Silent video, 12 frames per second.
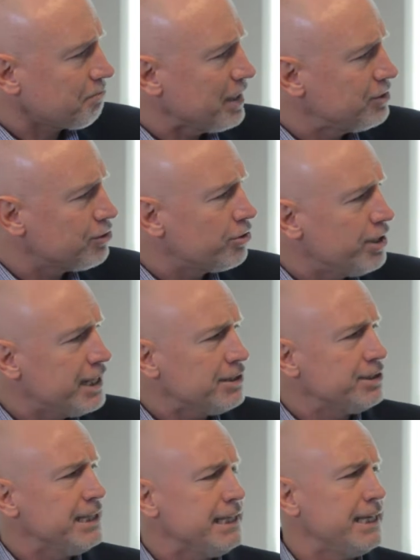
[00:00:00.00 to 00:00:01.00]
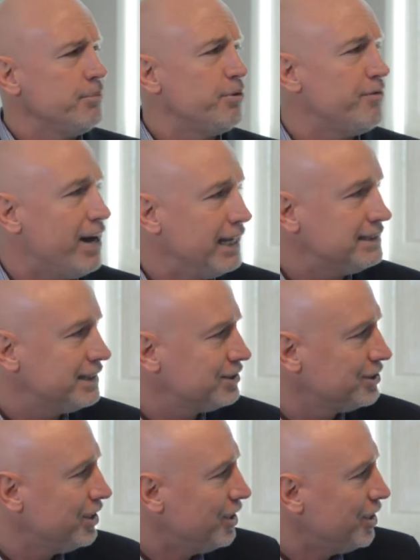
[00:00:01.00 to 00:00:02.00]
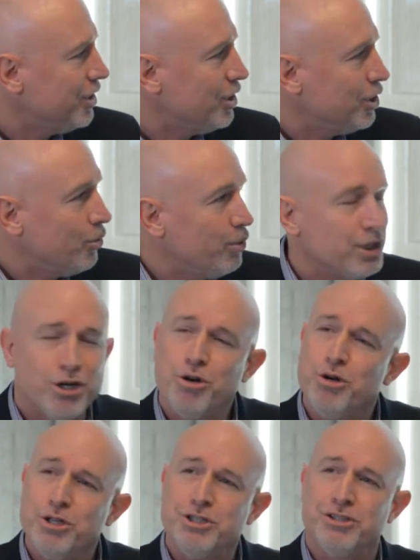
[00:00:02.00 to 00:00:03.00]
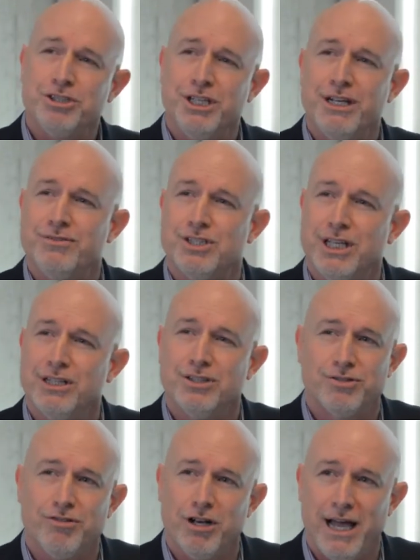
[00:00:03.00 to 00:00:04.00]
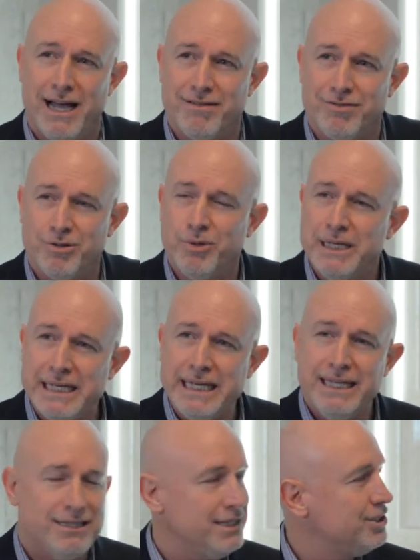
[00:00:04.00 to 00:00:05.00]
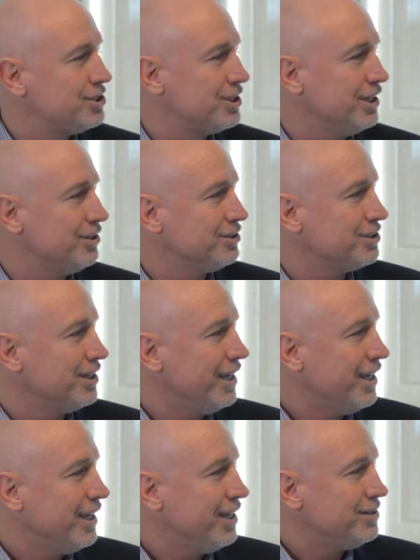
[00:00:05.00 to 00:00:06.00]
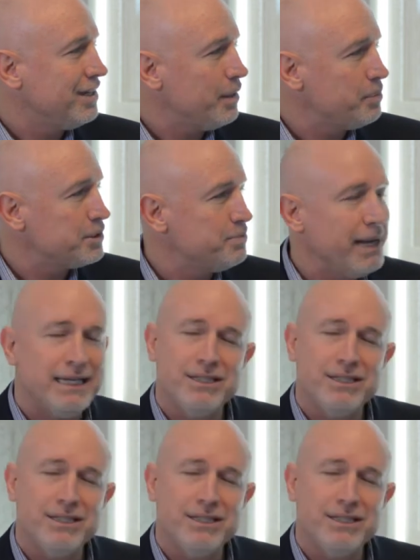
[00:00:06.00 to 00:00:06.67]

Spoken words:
And so critical thinking provides us with a crucial set of skills for life, and we need these skills to help us make